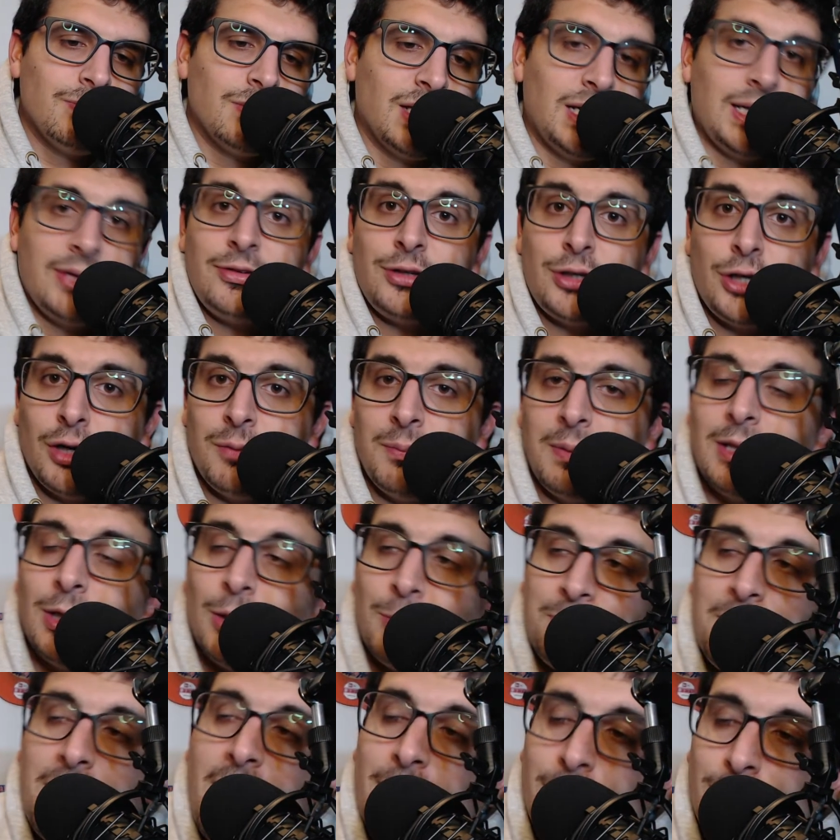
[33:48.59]
And even
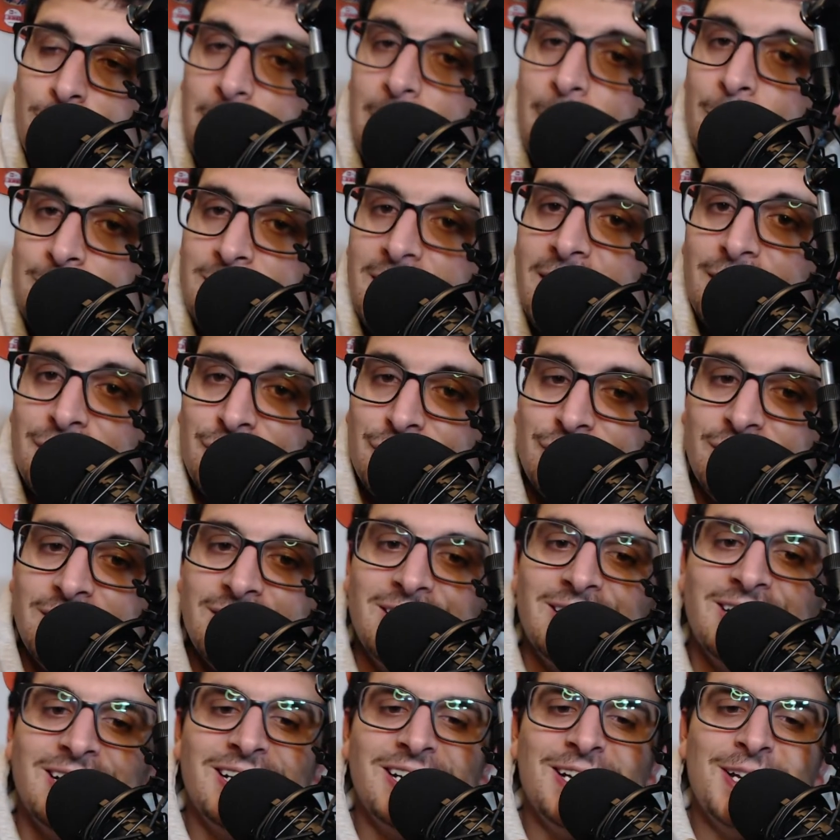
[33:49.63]
Carmelo bothered me with that shit.